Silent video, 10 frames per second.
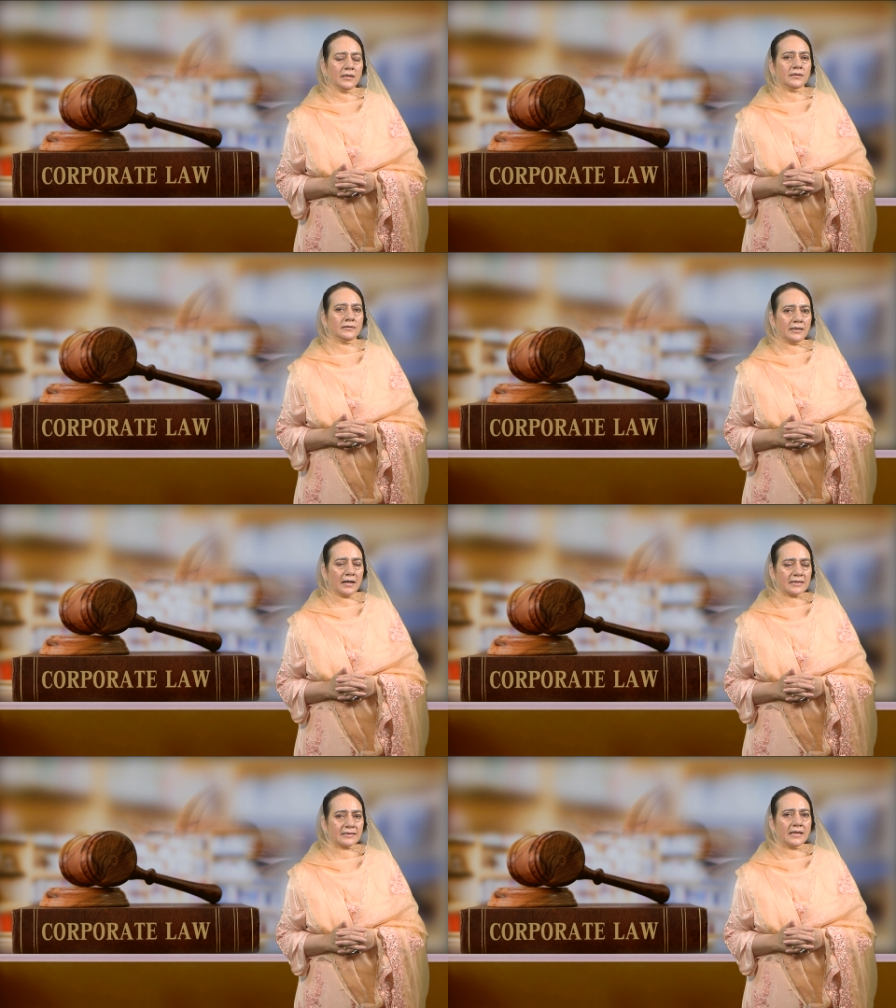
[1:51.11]

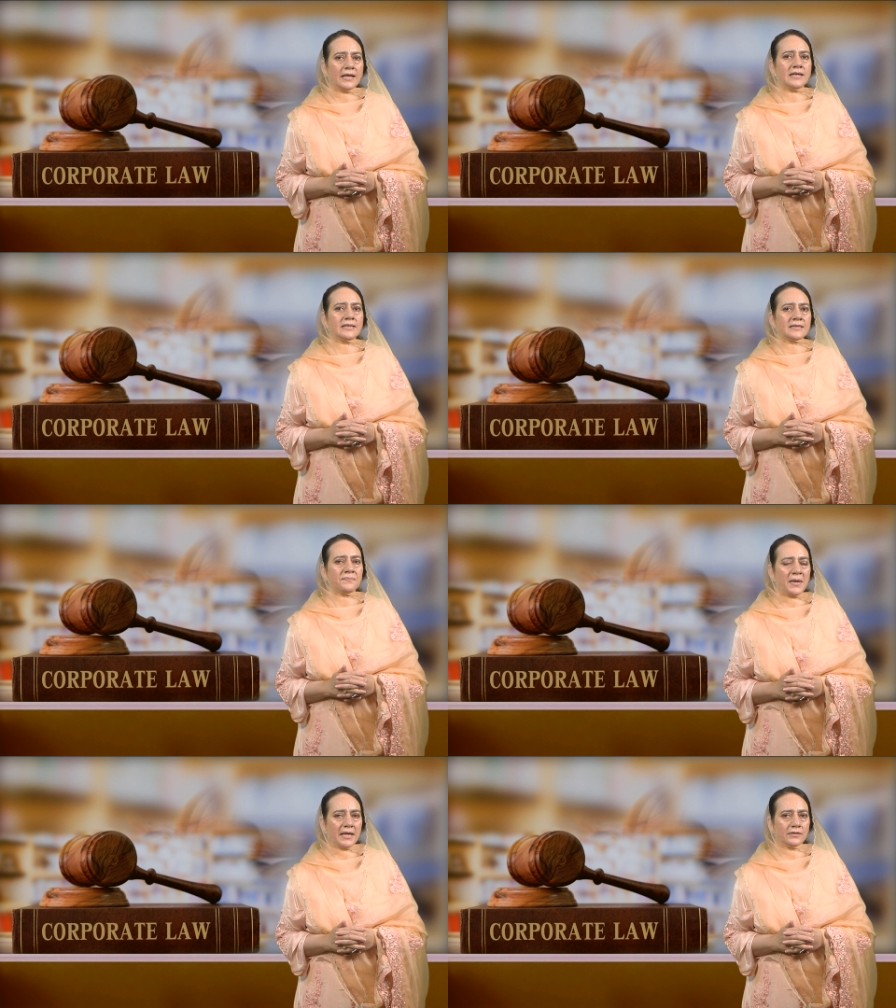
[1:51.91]
Thus, it is
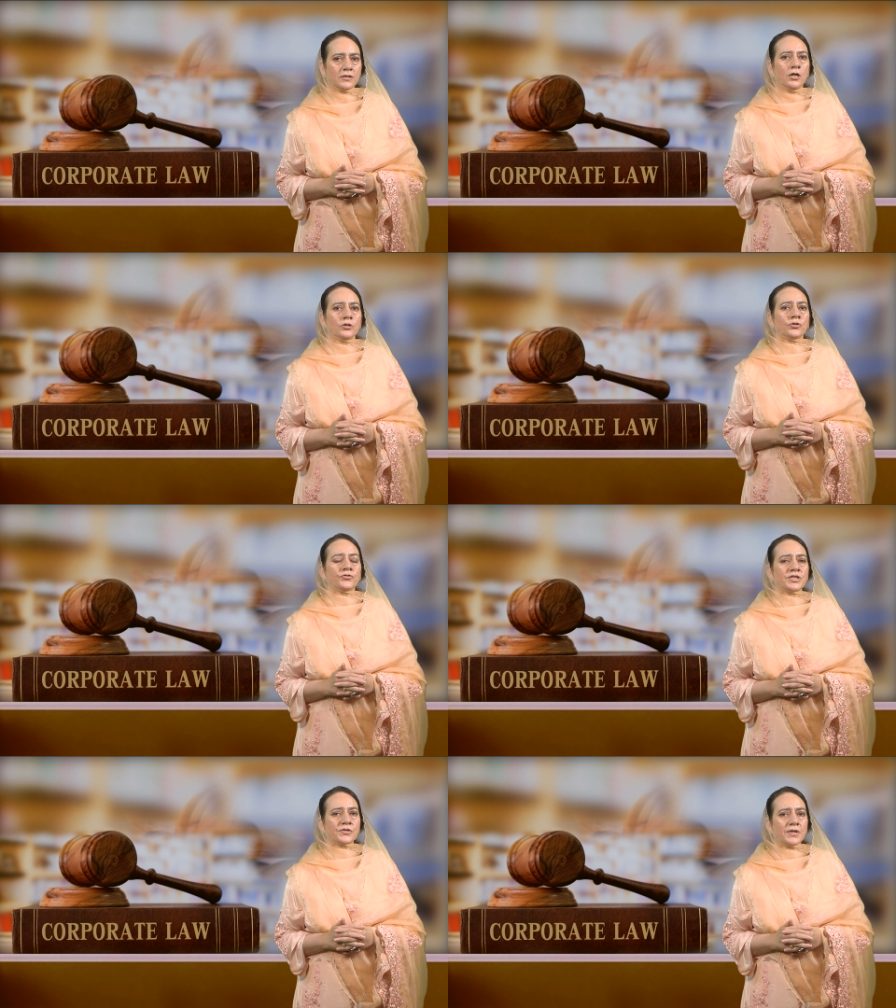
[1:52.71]
meant to
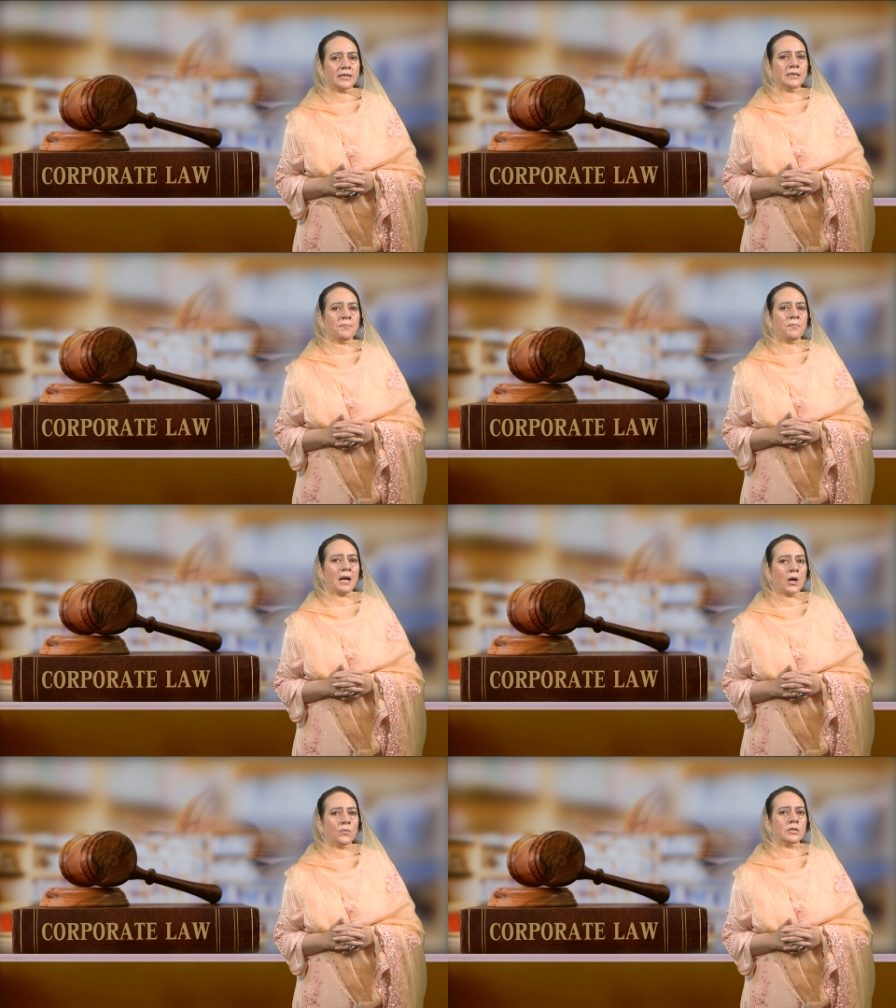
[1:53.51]
restrict the
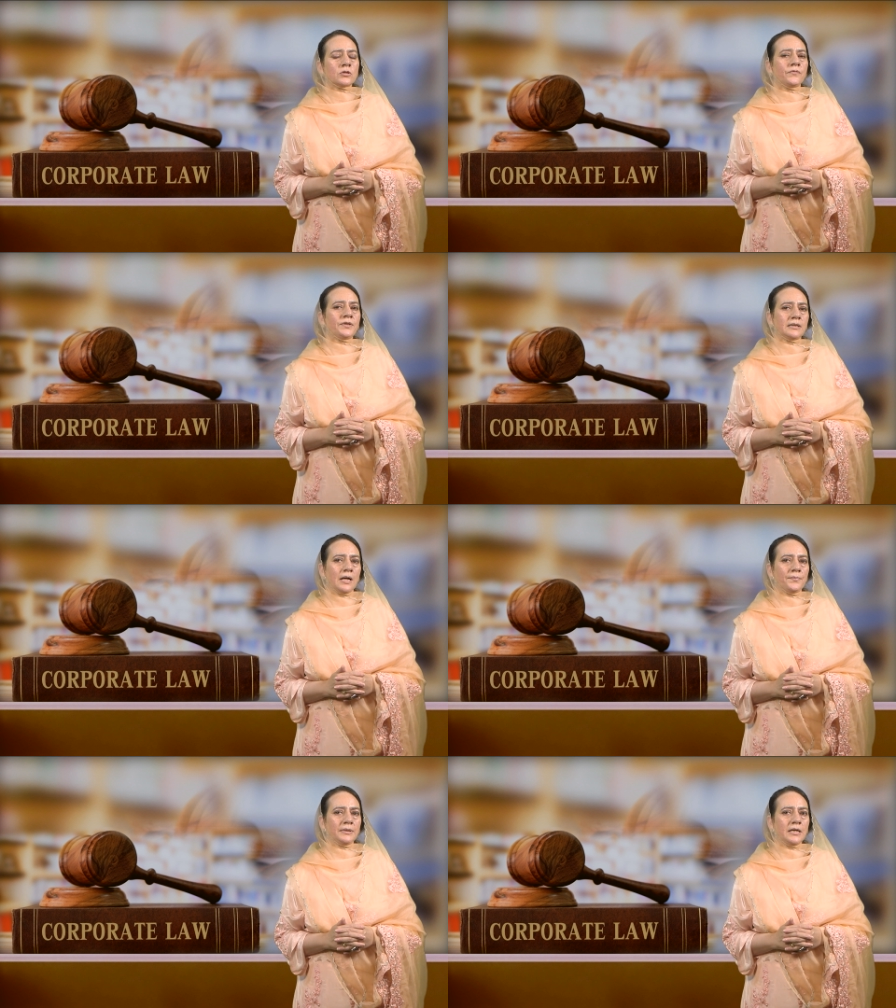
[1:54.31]
powers of the
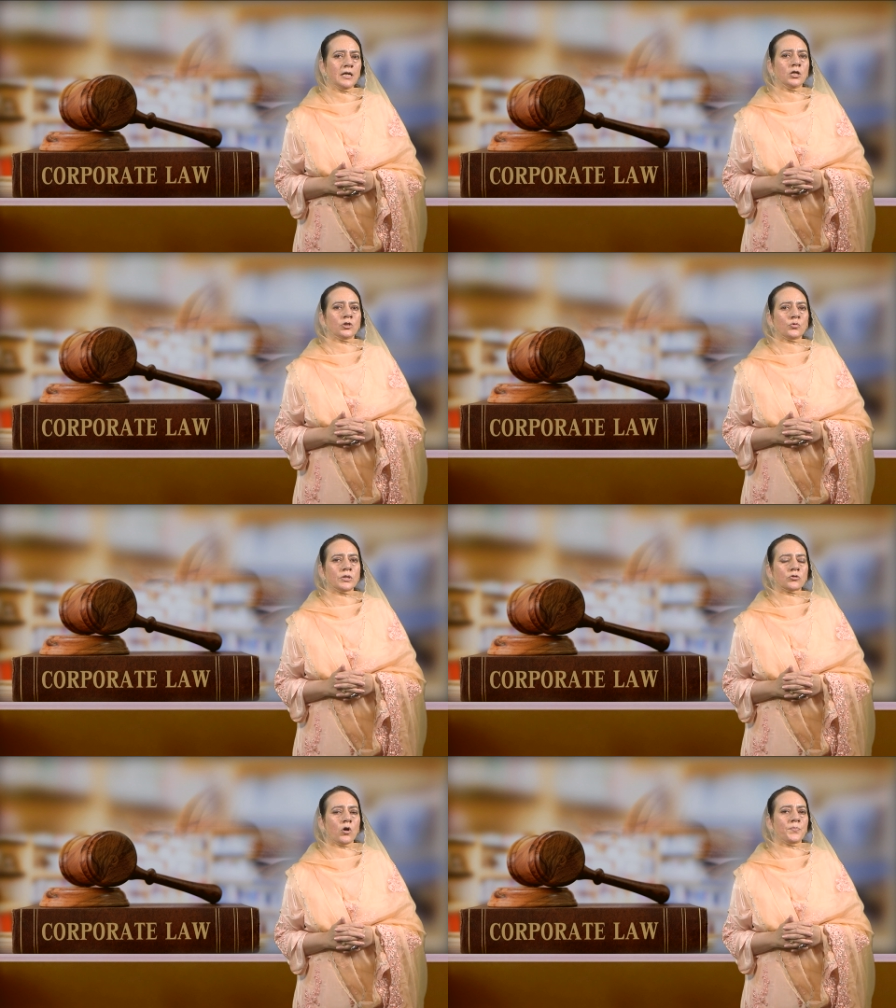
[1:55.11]
company to its
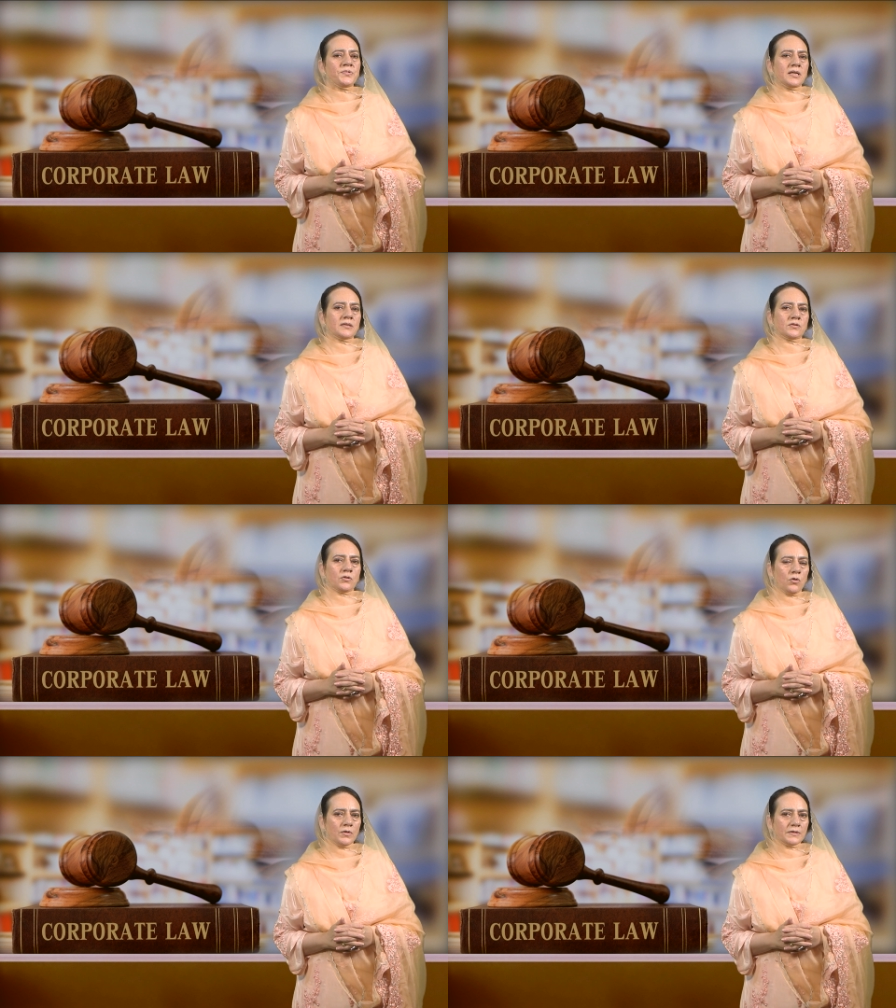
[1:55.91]
Objects
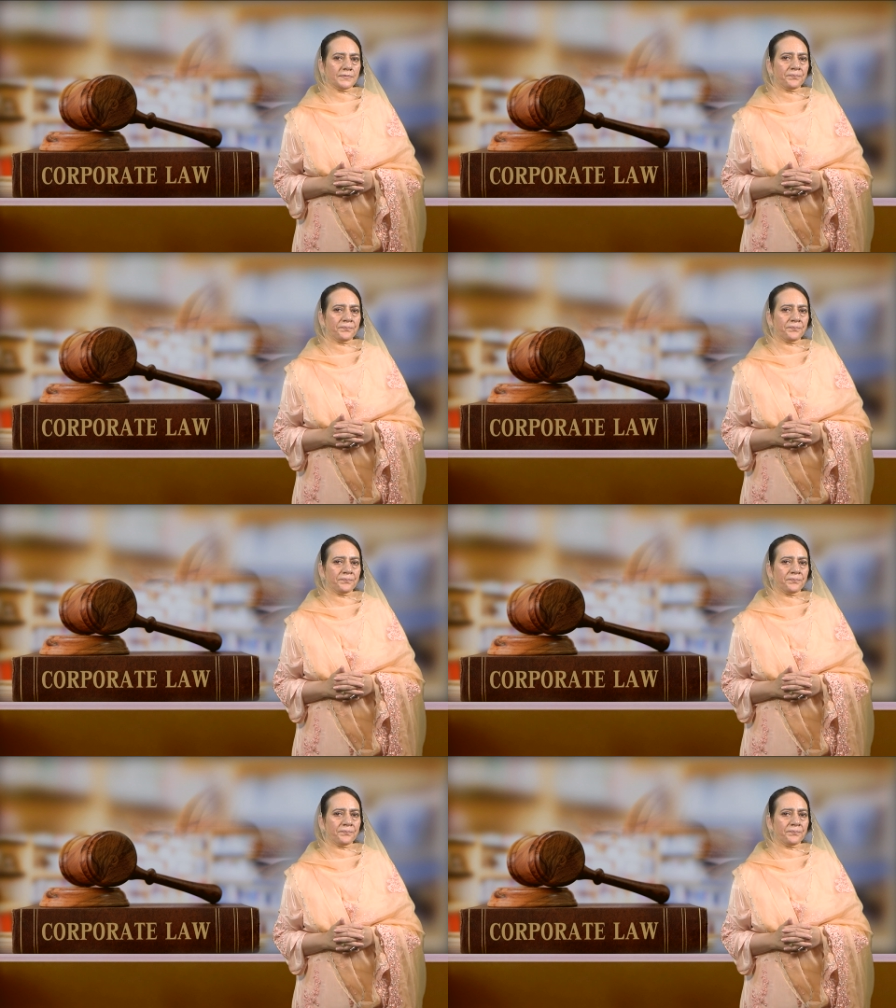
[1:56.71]
Clause.